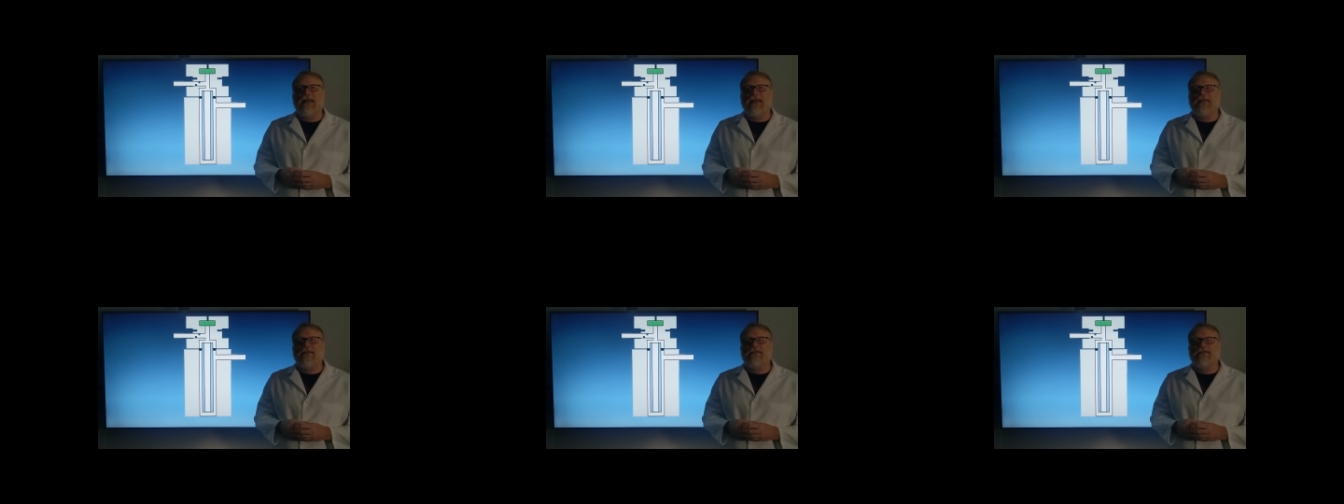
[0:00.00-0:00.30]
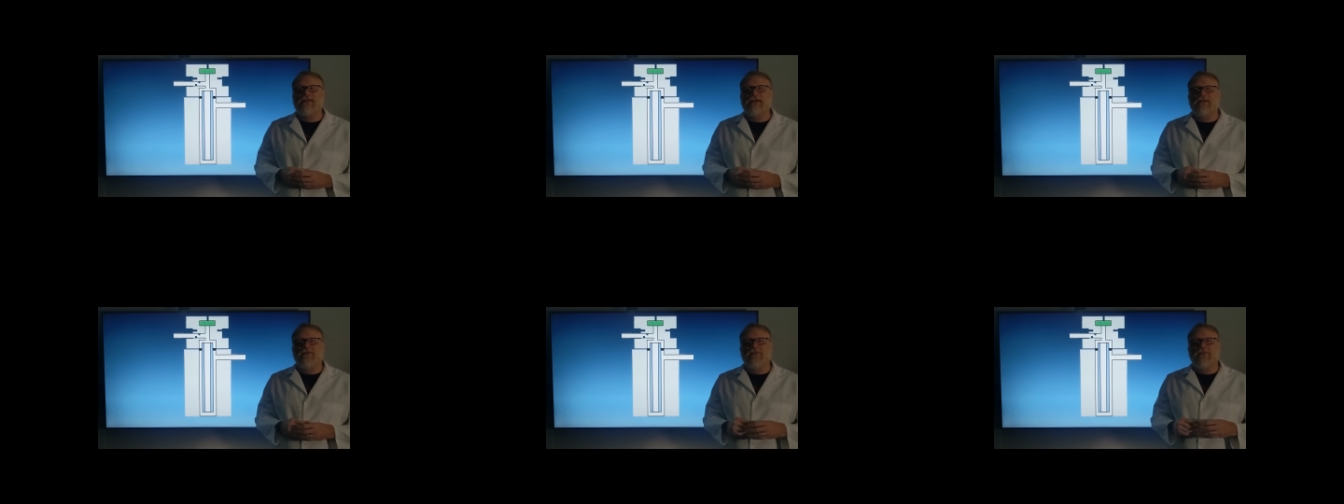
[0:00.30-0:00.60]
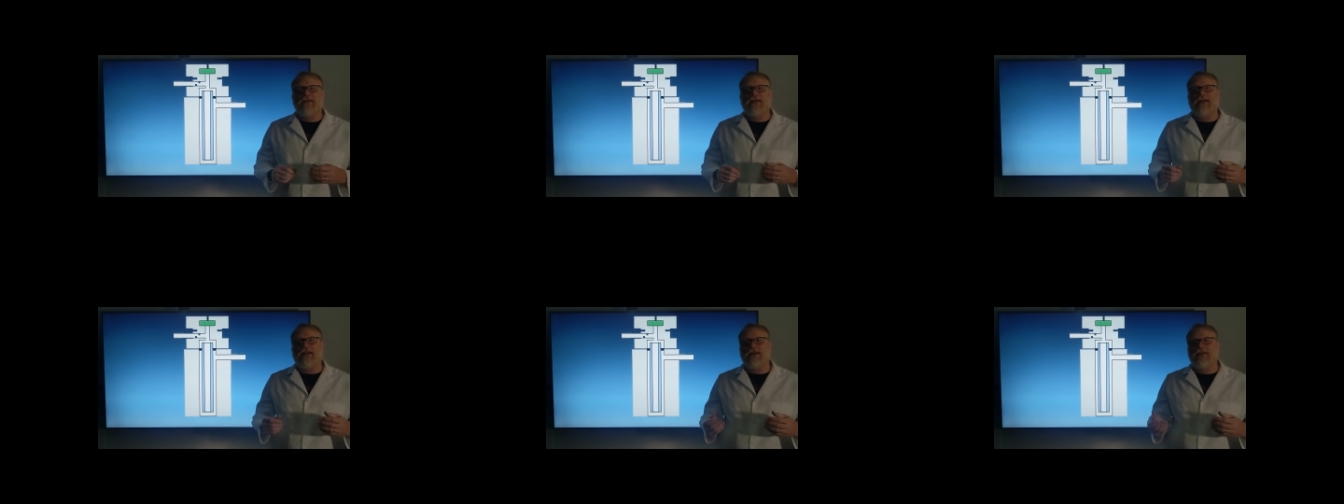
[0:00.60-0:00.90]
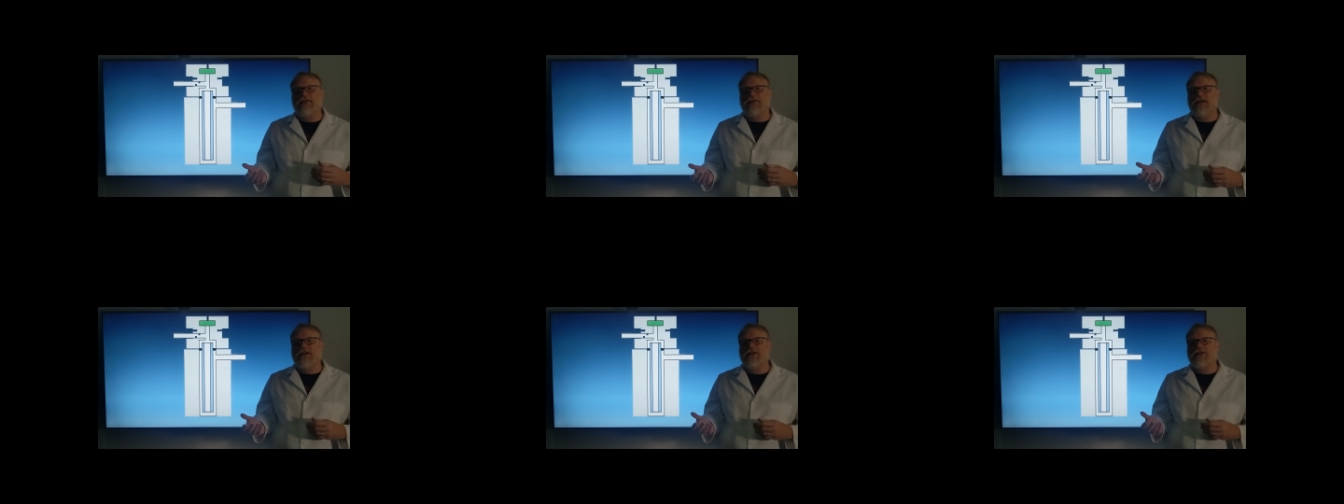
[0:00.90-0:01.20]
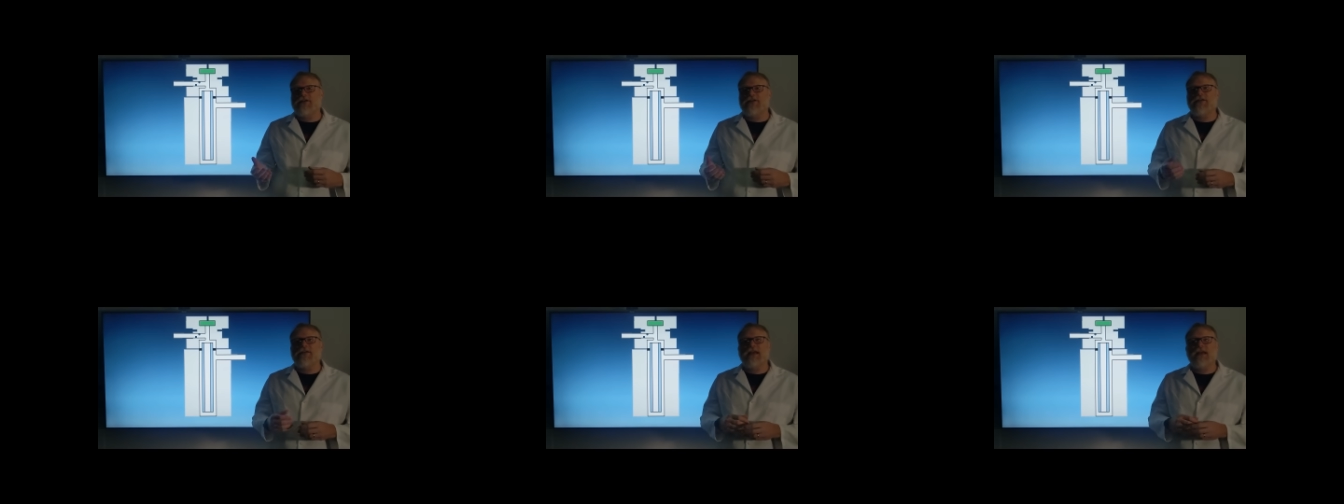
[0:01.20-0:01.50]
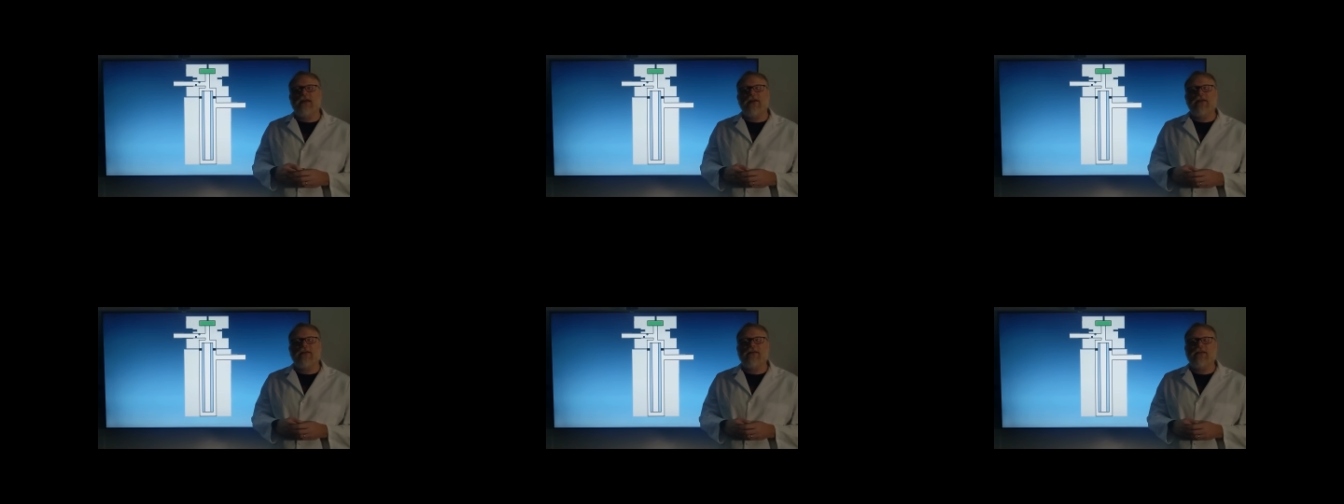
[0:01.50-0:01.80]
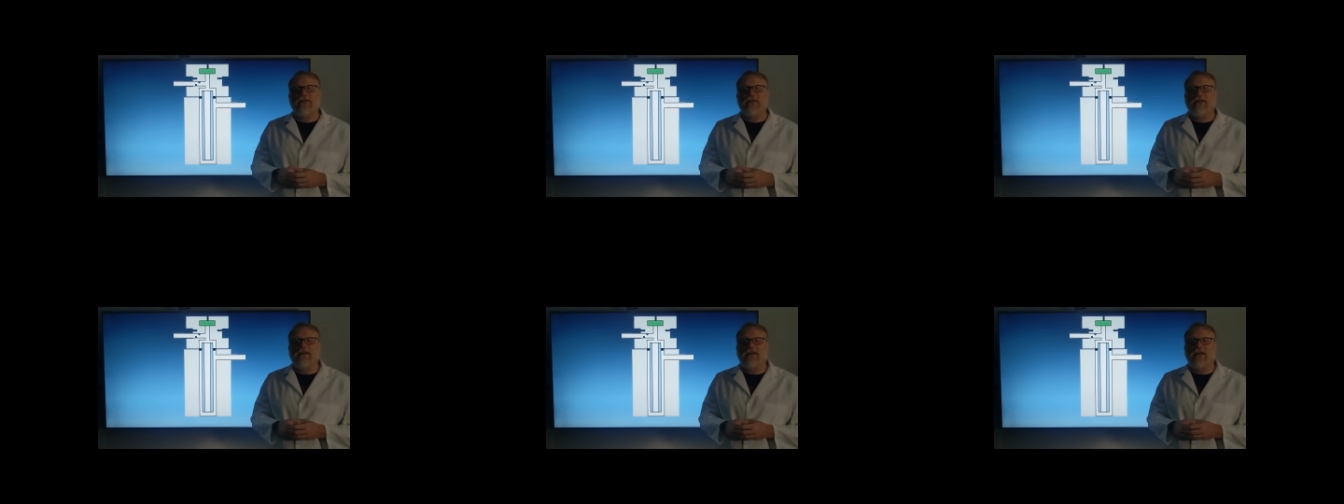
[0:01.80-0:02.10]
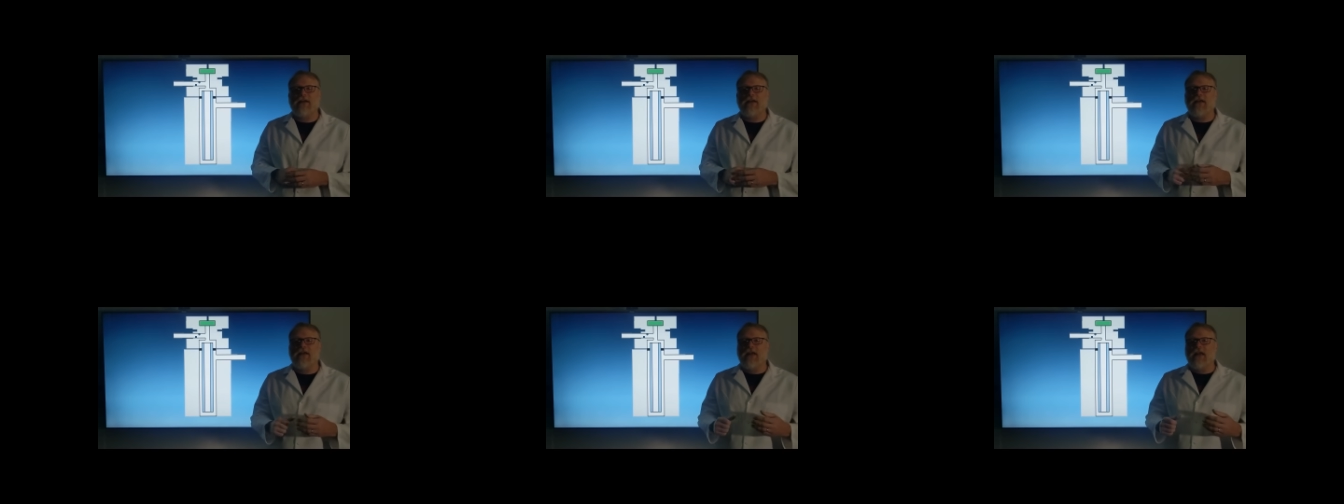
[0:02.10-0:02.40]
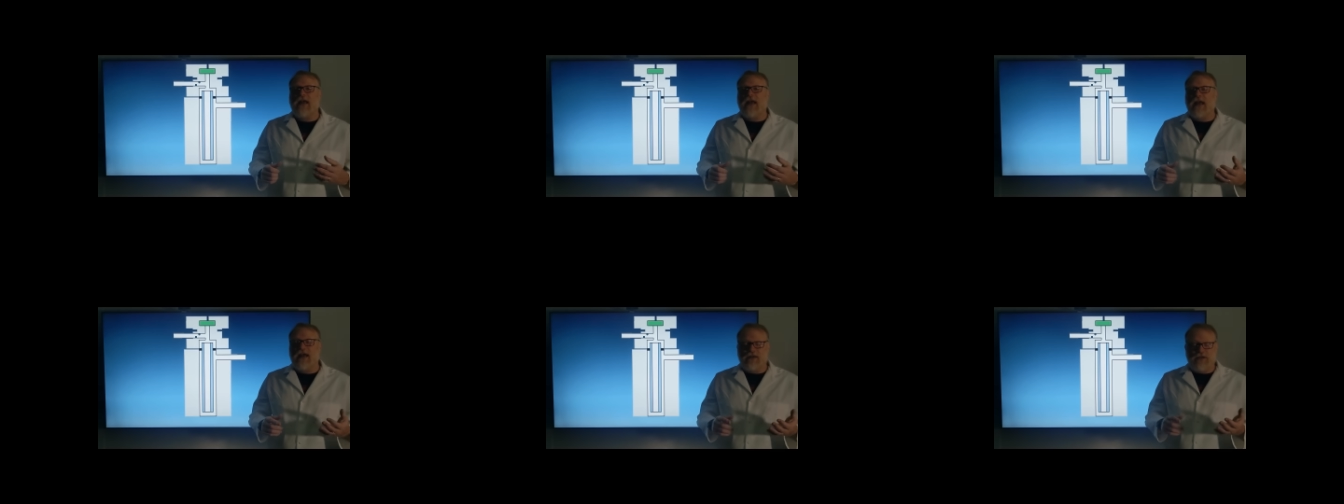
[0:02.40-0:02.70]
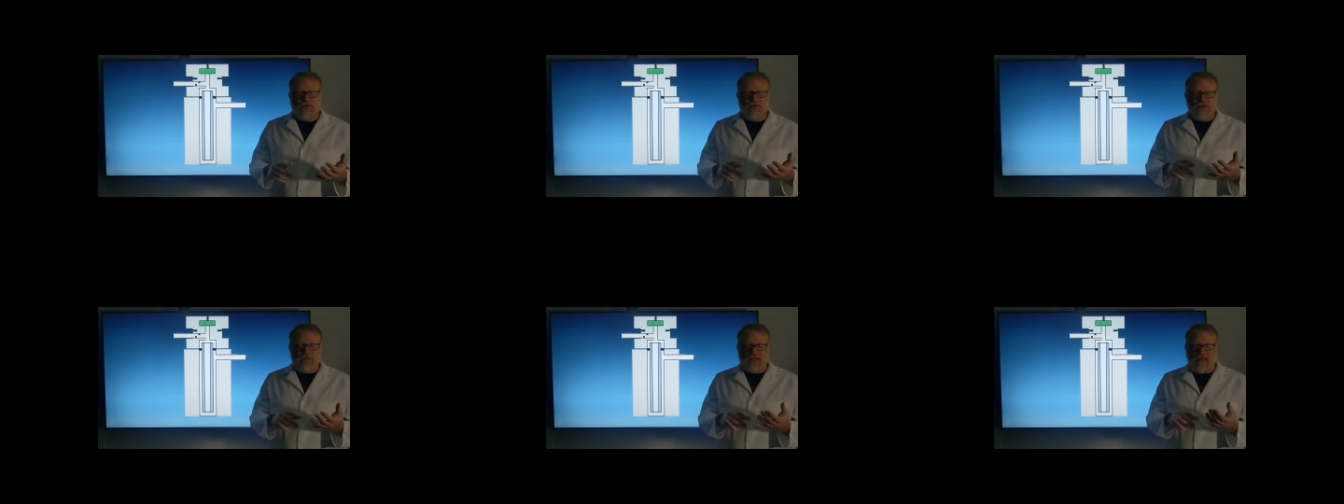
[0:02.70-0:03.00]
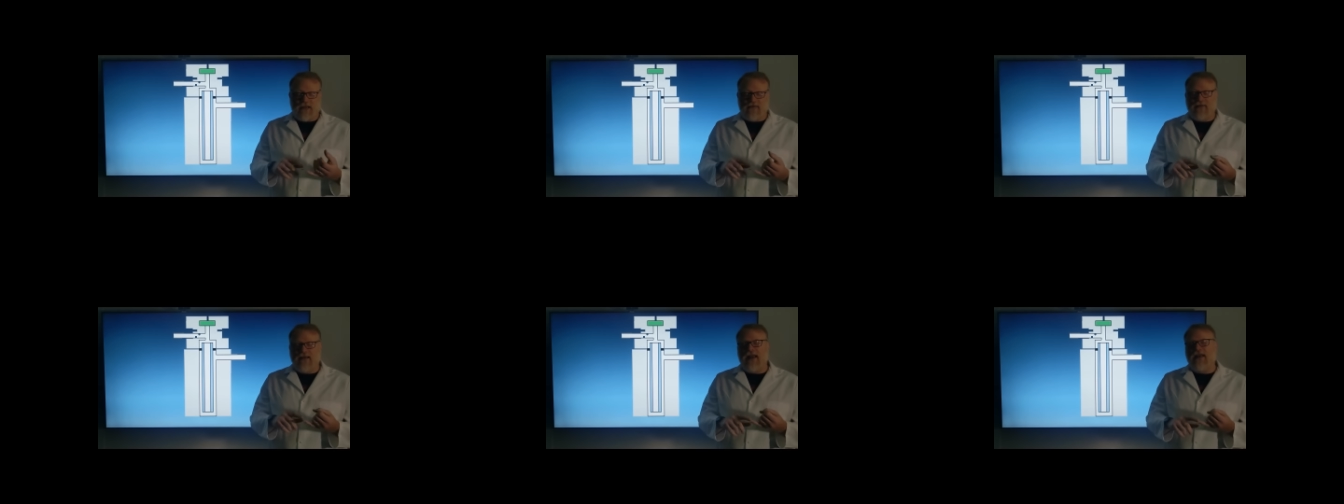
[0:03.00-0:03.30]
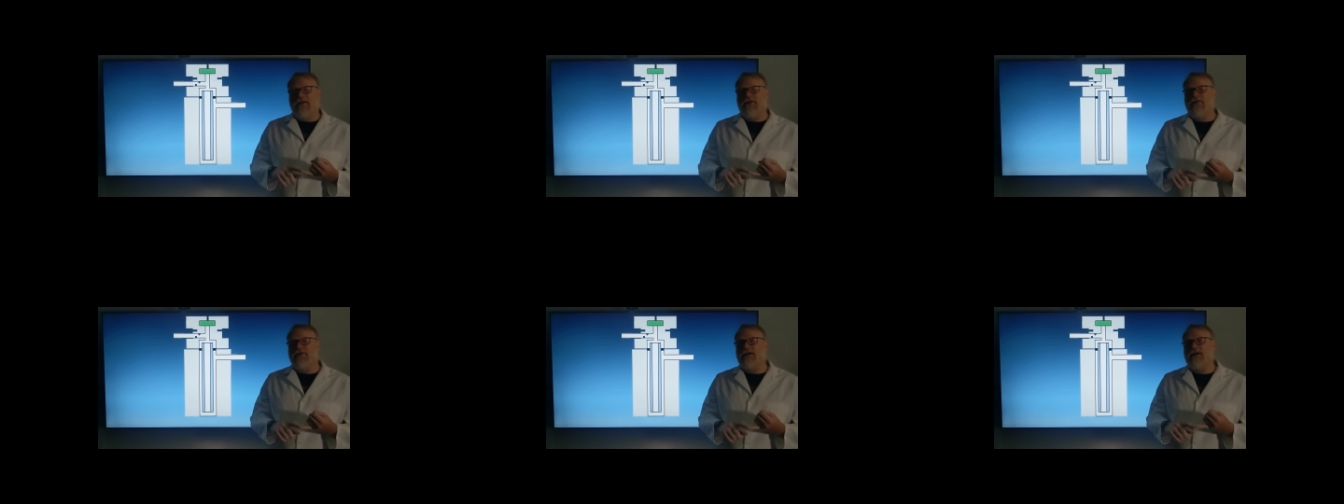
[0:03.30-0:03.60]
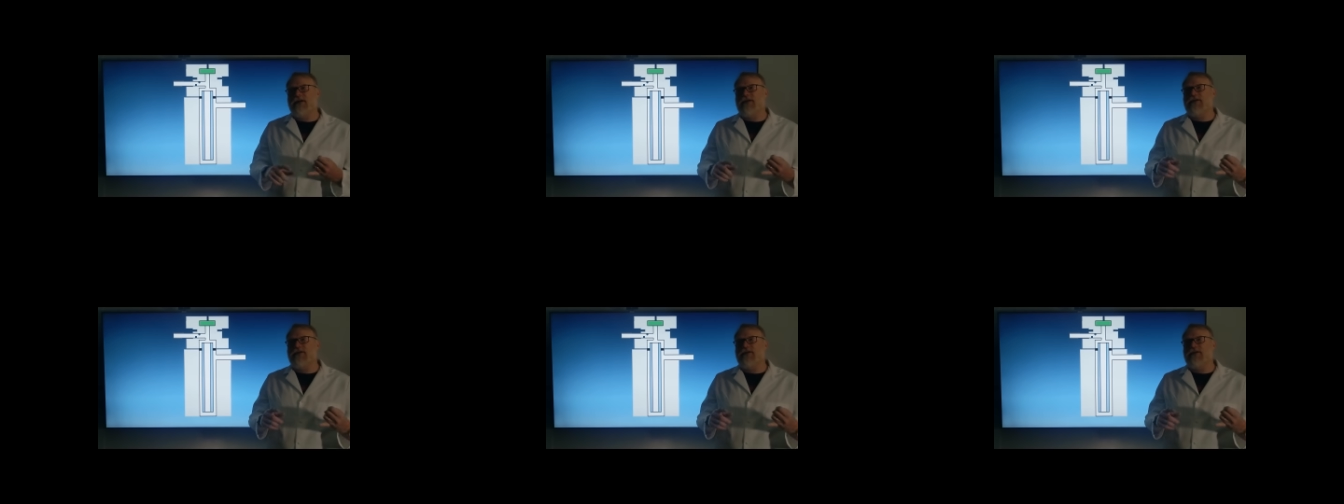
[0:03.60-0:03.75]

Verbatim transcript: a solvent injection calculator, and you just have to enter